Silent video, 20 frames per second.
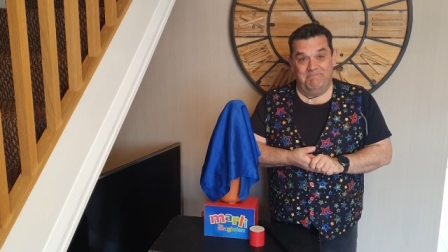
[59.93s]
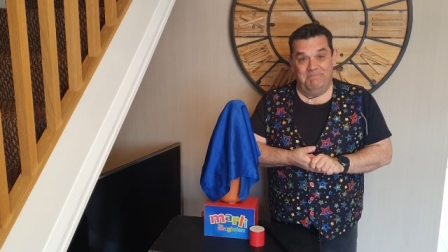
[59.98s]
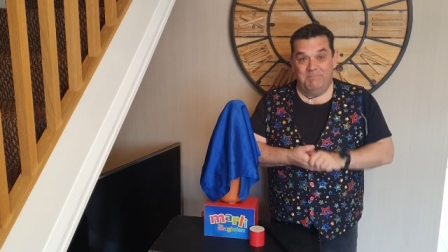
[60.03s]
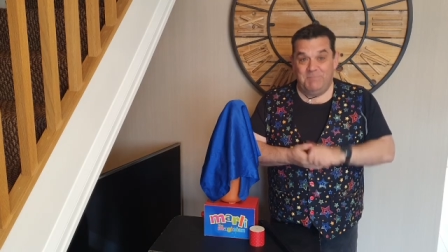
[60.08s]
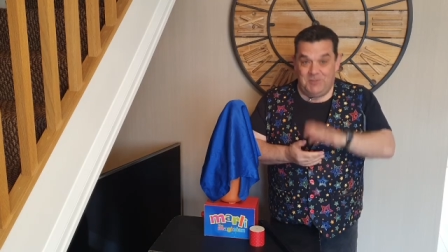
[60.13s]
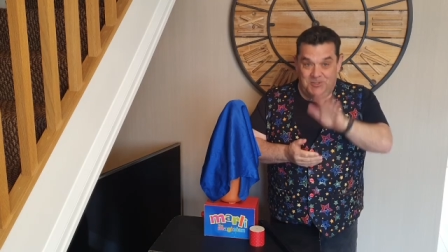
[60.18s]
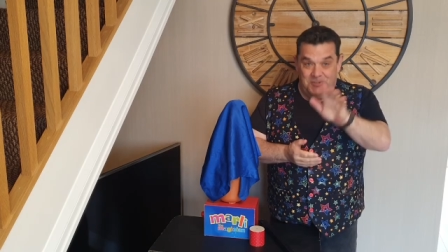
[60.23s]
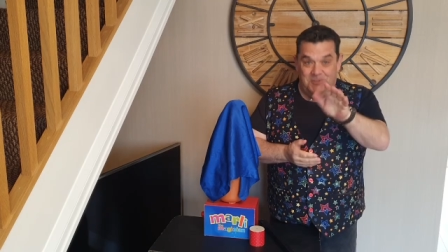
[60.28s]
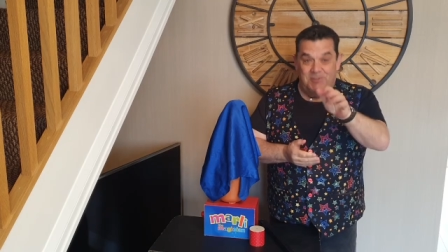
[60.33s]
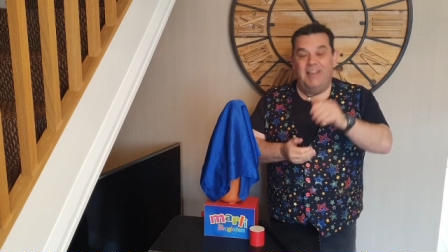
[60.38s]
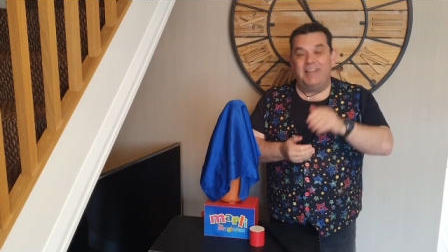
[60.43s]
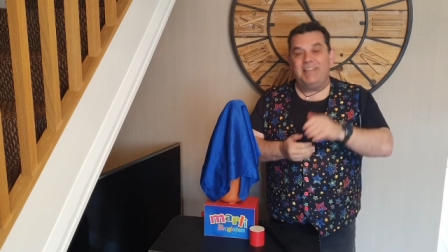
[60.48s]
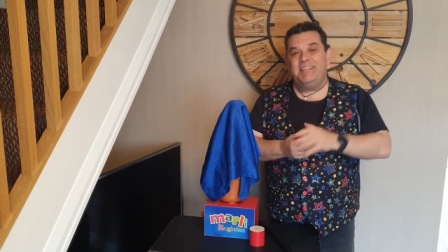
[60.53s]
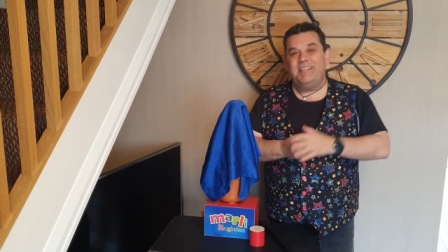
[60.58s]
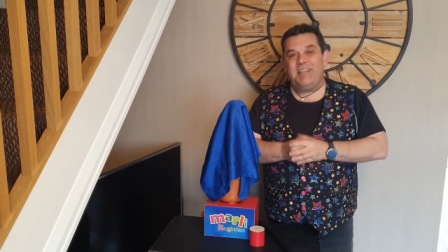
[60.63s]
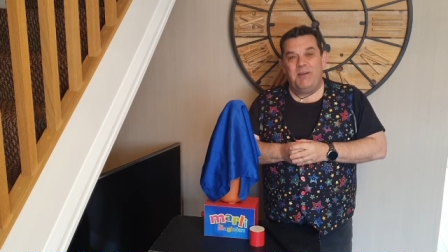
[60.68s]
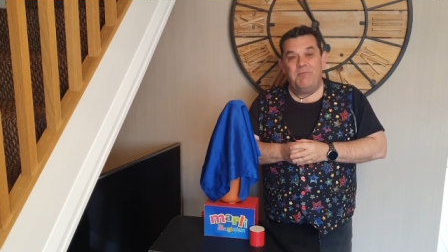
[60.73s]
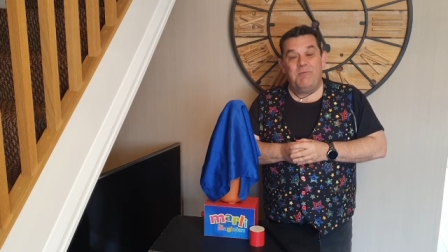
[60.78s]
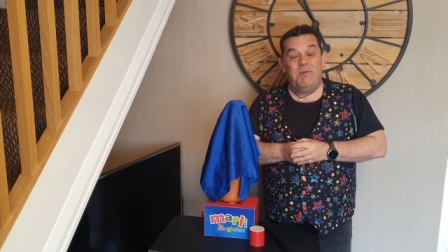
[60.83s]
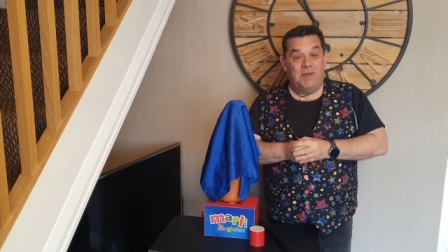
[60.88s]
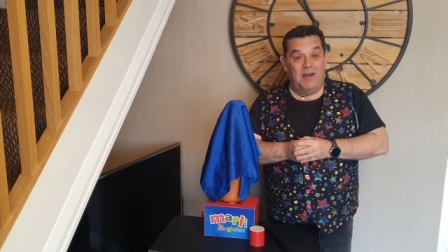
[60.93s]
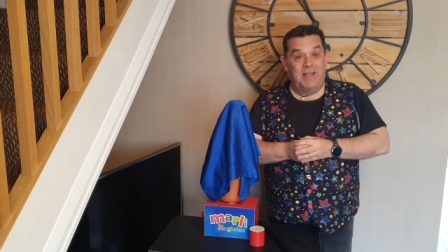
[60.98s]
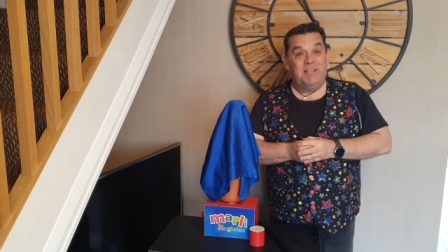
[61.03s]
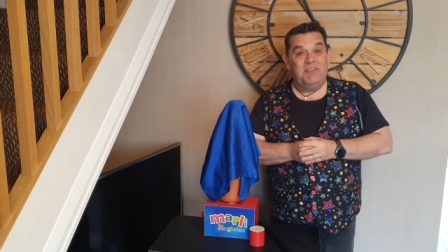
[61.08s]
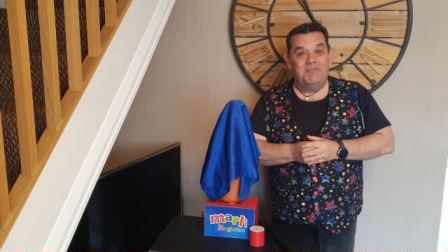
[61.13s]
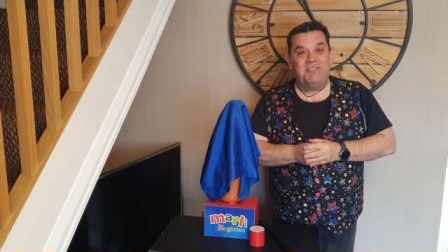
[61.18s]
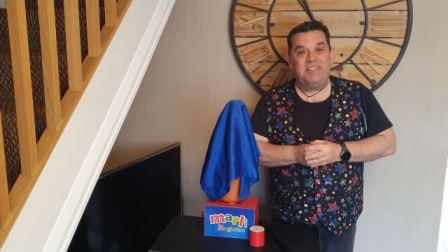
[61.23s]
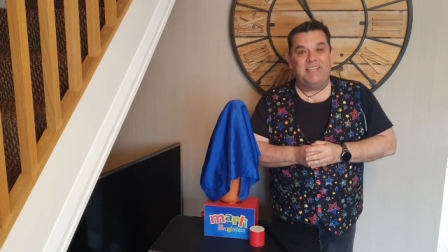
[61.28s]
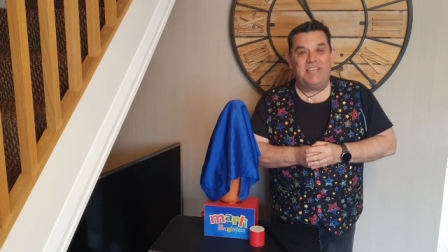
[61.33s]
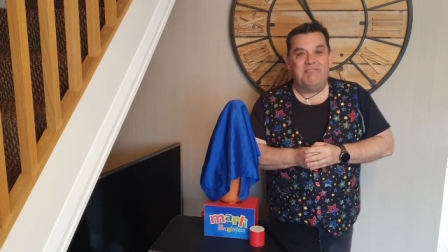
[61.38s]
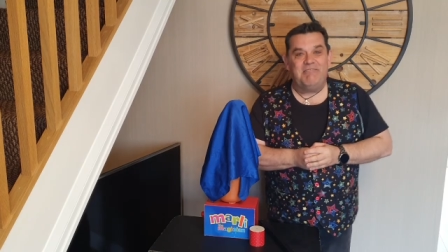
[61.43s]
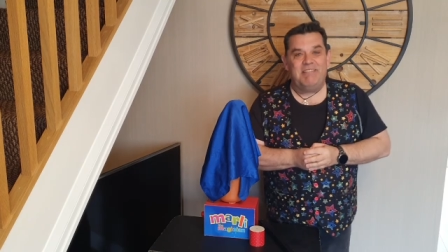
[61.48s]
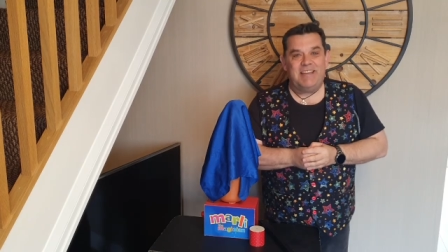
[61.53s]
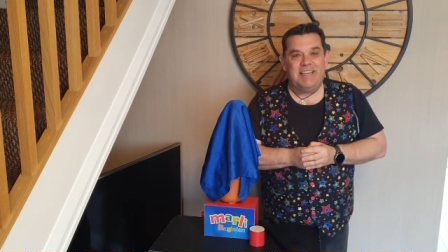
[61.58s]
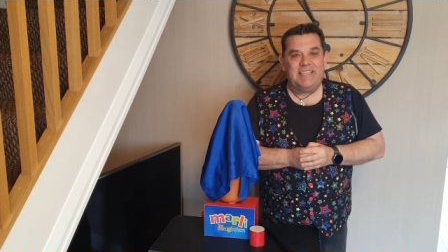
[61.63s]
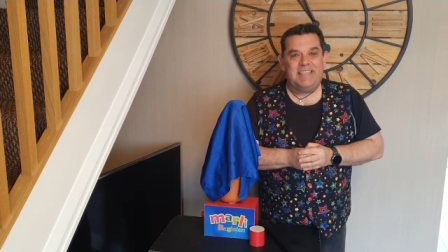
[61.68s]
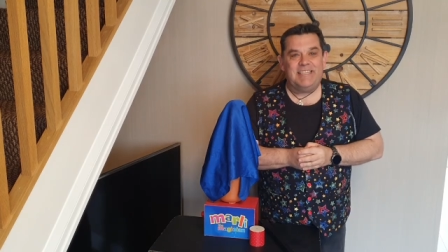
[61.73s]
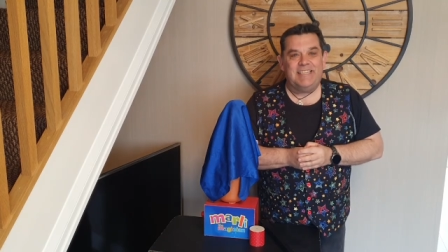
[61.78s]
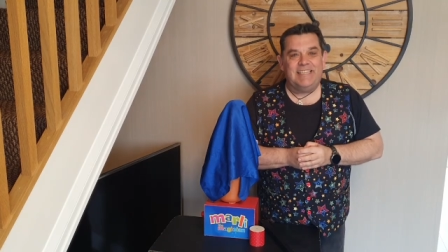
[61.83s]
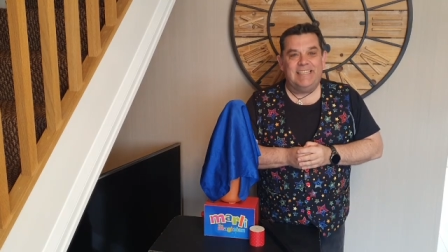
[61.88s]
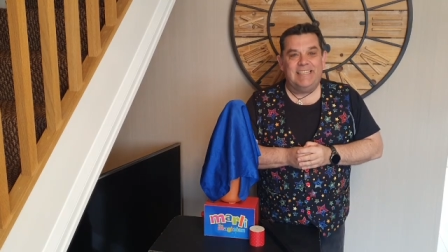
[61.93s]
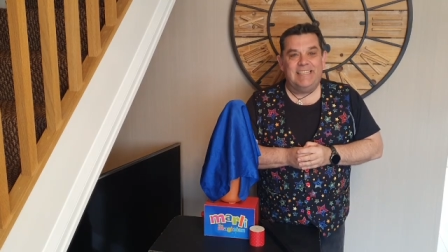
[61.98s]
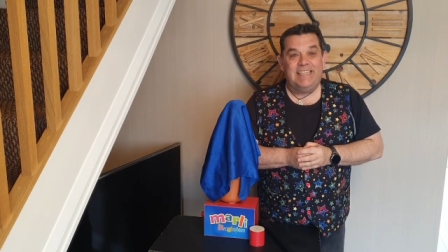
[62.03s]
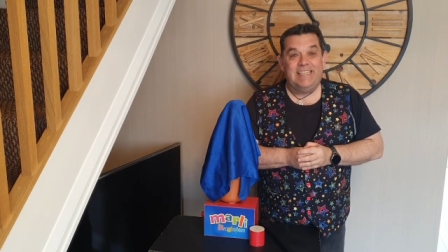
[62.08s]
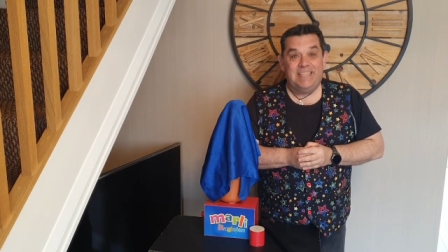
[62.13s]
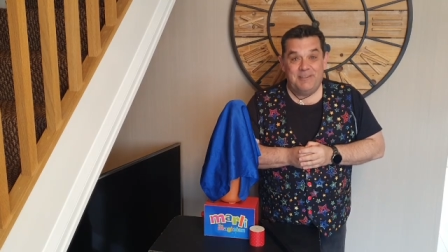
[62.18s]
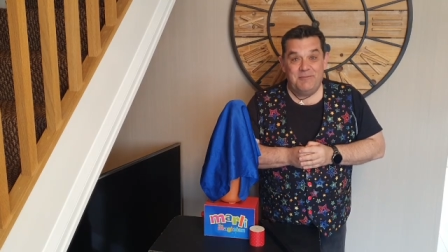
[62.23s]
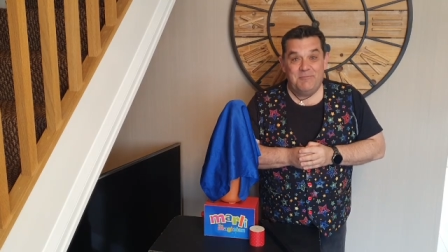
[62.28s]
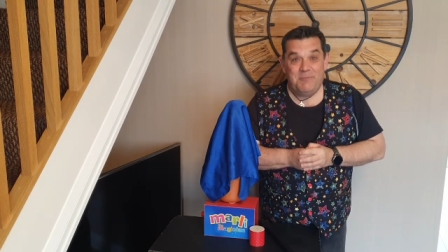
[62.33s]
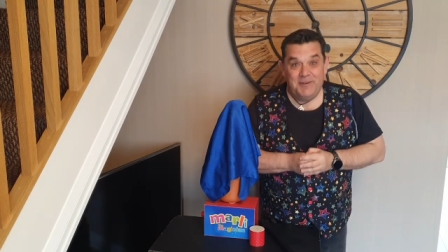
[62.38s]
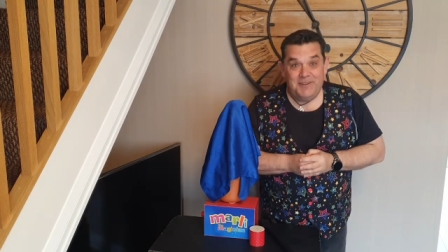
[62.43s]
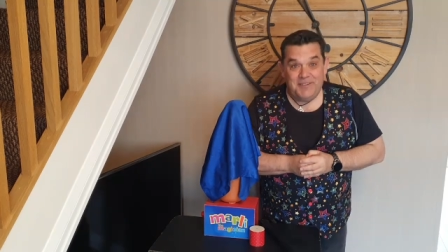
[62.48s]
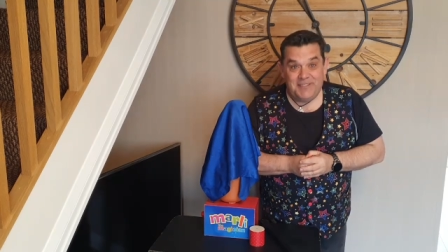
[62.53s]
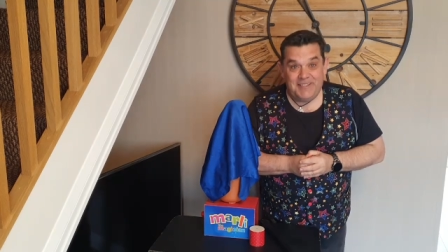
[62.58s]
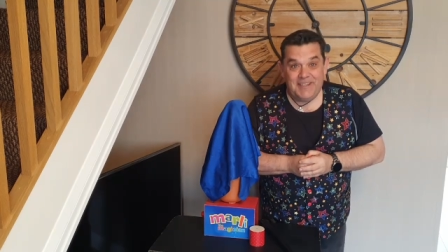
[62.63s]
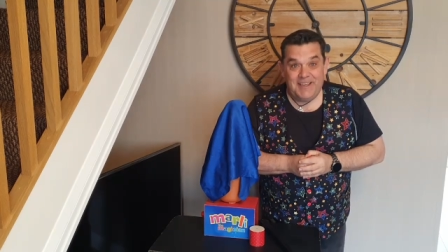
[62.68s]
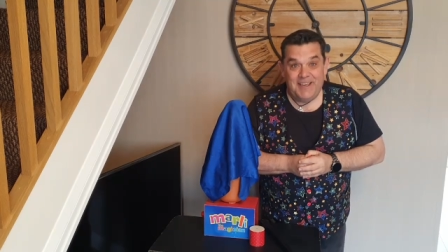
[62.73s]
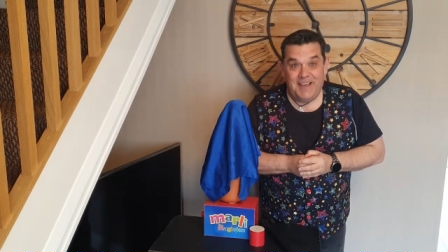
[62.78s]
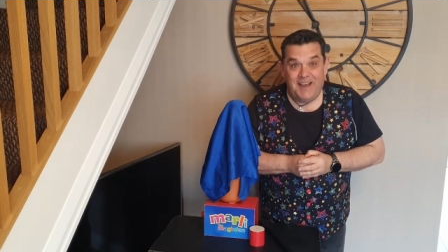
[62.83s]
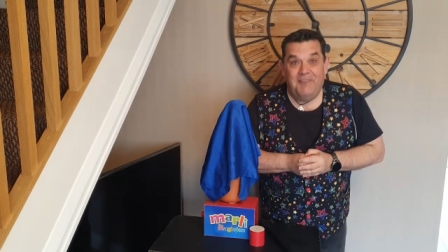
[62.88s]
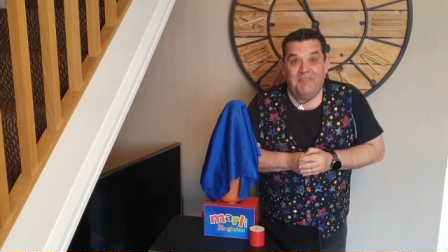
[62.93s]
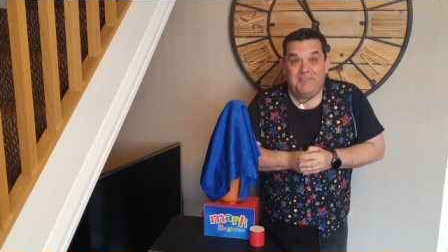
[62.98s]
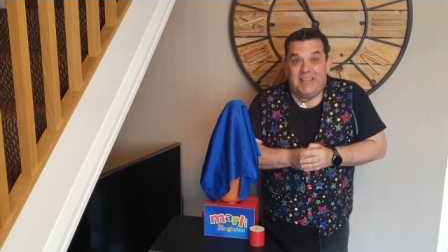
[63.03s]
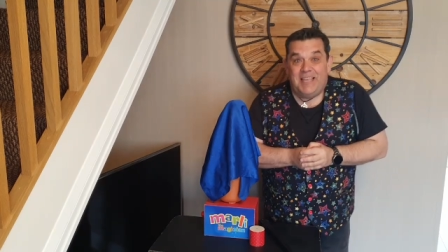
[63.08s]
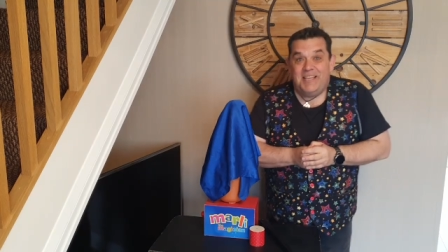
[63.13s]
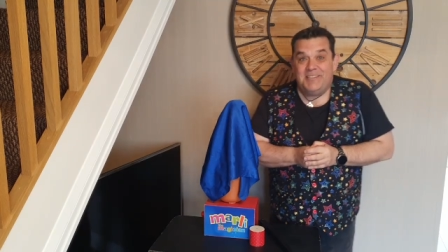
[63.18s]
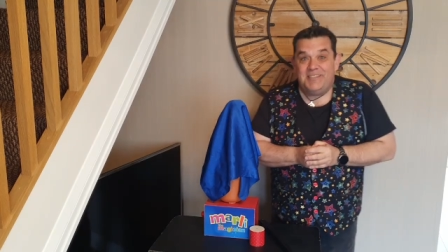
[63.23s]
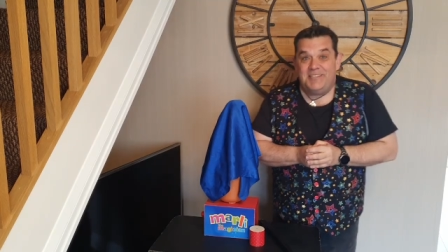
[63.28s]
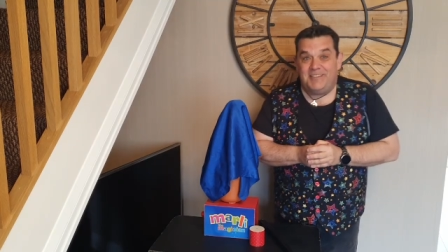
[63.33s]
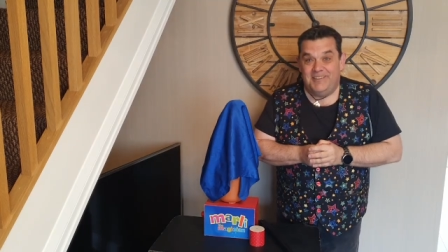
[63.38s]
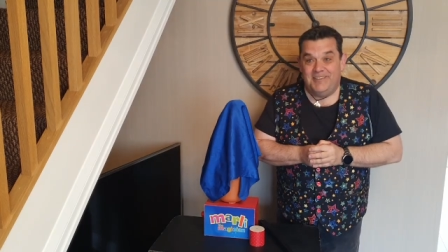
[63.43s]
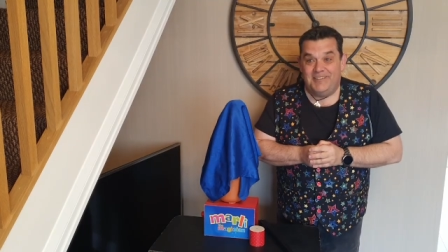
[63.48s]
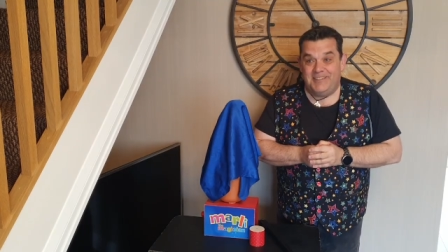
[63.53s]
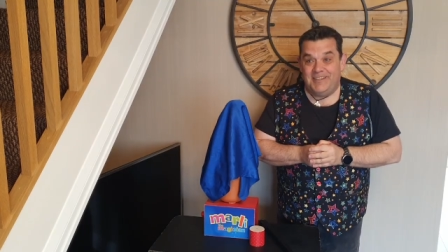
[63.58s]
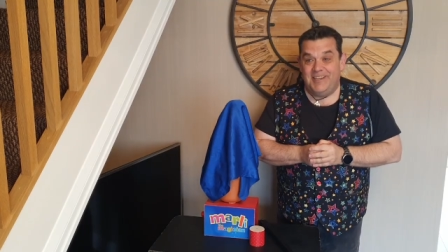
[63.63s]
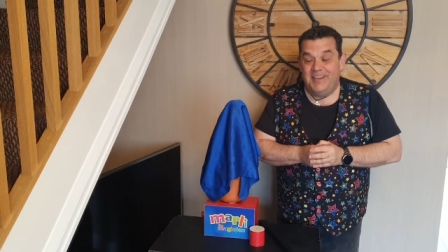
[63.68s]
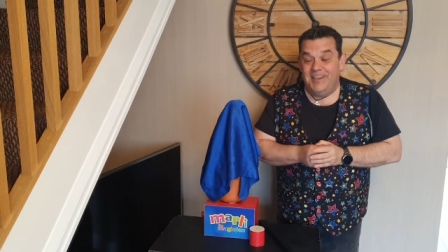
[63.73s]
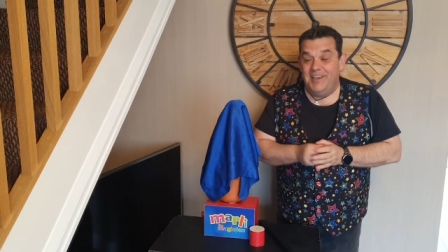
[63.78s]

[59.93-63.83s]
Would you like to know what my little secret is? You would? Oh, that's good.